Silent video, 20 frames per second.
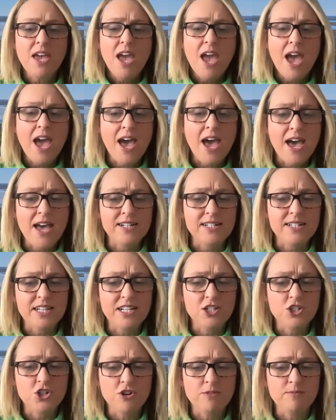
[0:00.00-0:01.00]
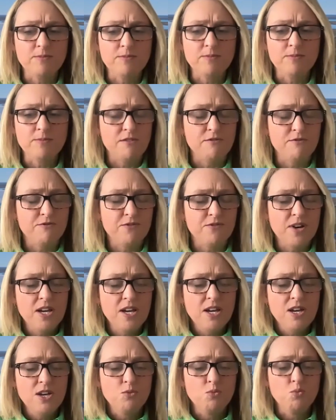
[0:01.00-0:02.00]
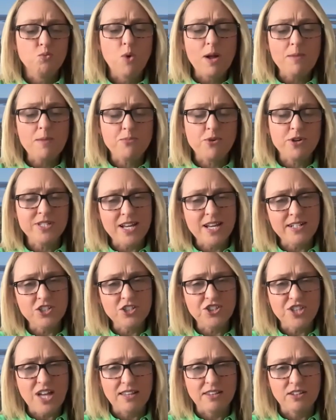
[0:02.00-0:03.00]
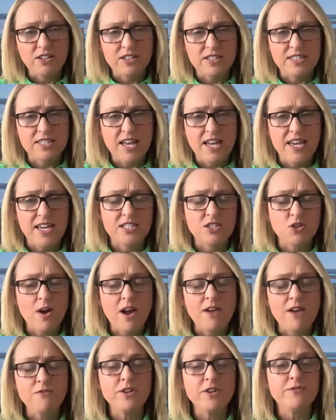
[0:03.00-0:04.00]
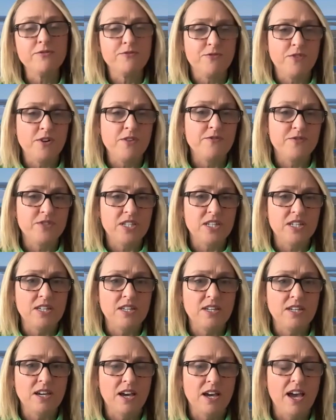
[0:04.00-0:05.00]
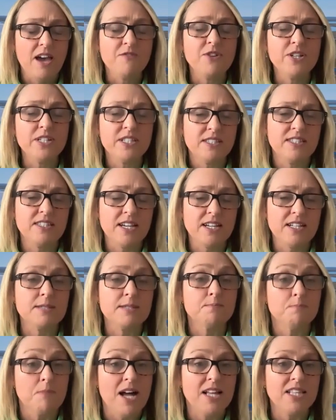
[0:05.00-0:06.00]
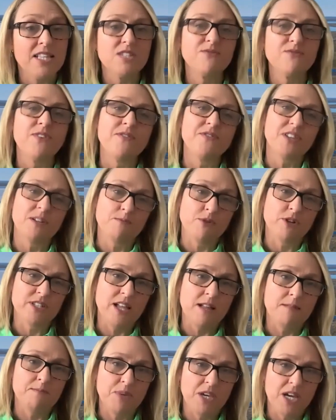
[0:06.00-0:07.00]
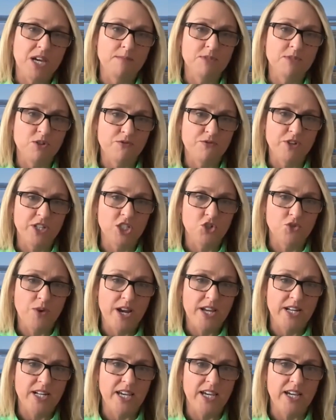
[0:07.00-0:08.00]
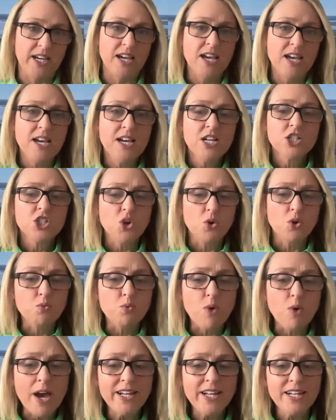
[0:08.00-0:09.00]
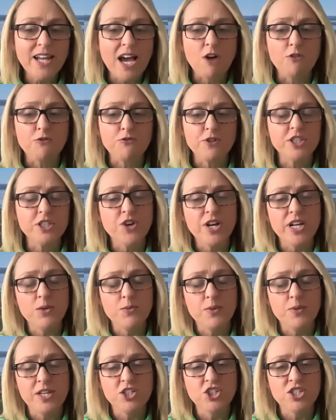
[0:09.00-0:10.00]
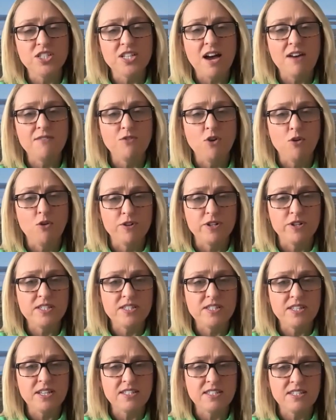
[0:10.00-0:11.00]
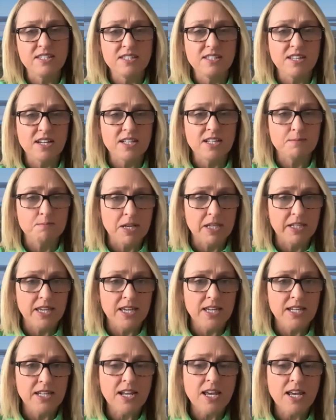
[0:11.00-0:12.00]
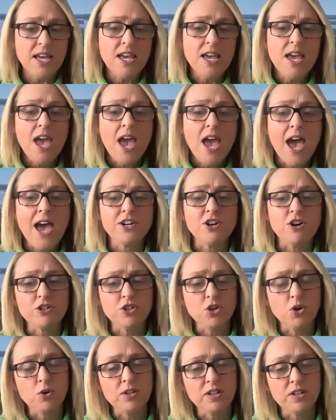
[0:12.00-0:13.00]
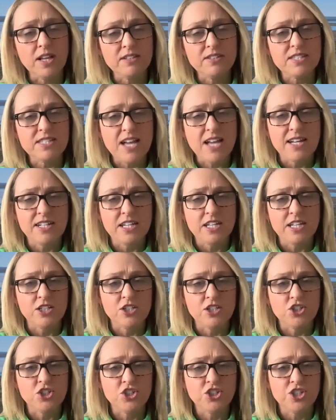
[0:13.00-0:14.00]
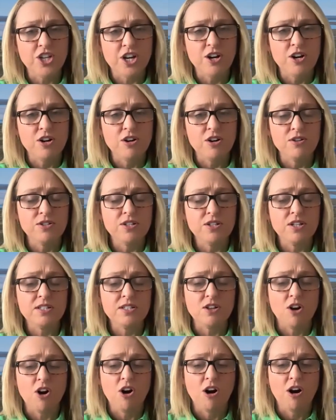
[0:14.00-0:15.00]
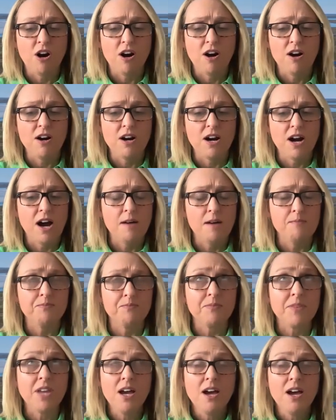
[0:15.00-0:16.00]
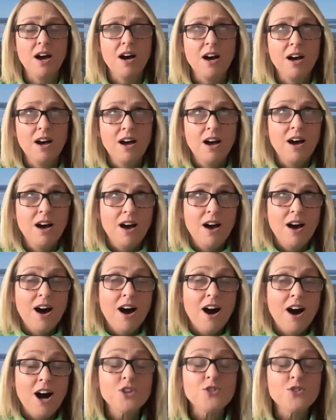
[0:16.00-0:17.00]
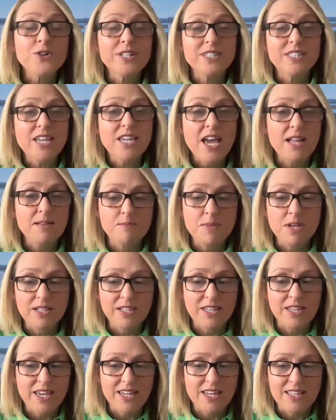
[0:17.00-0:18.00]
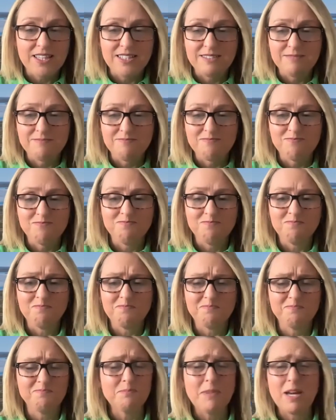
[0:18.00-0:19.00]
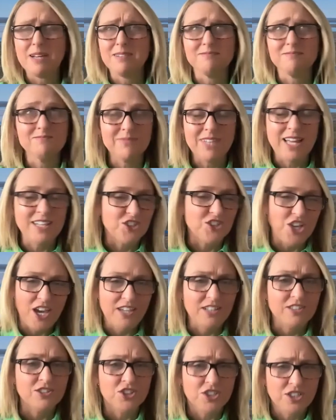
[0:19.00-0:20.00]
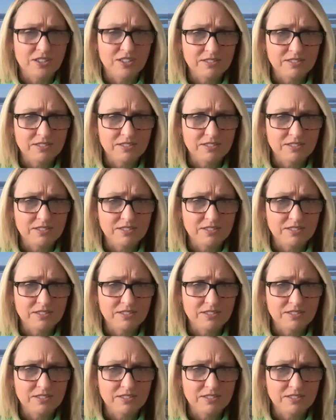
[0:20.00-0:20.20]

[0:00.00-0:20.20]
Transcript: And in terms of what percentage that looks like, so every 6 months, 15% becomes free trading. So right now, free trading, we just have over 66 million, and our total outstanding shares are 110 million and change.